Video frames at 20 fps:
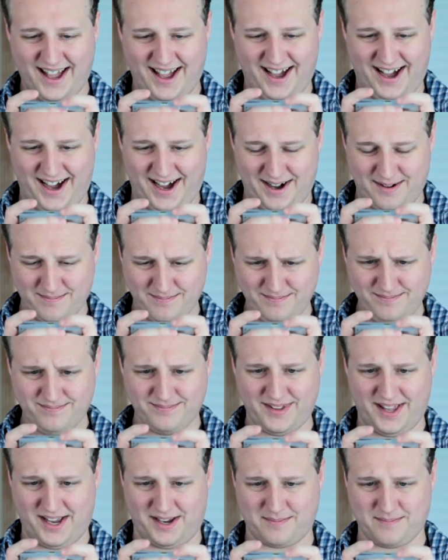
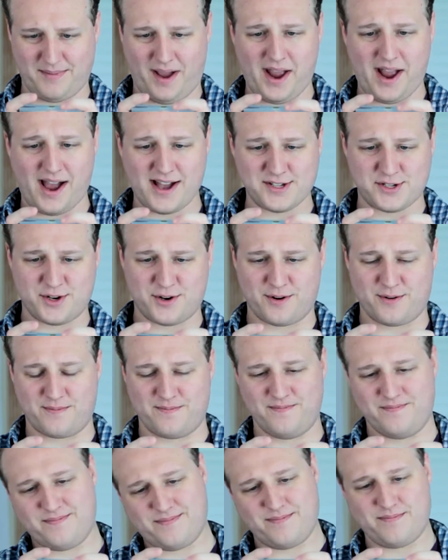Like, my eyes are
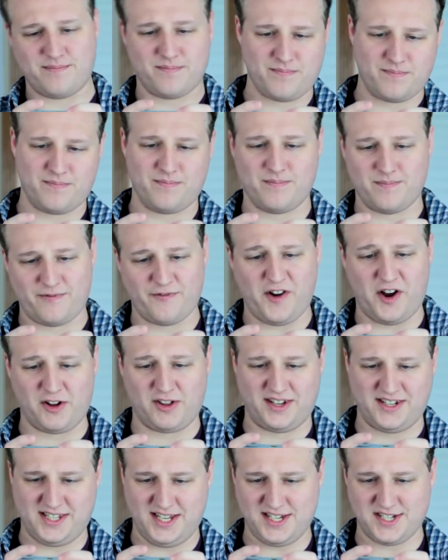
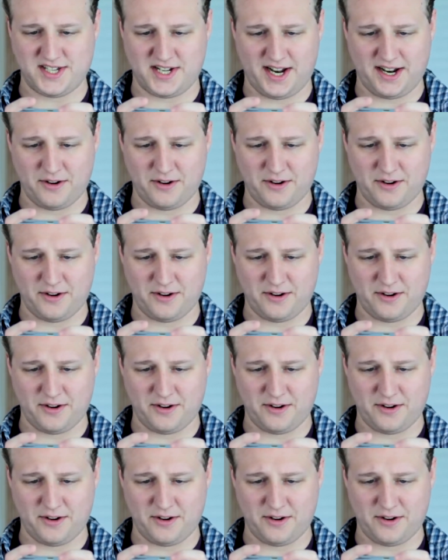fairly decent.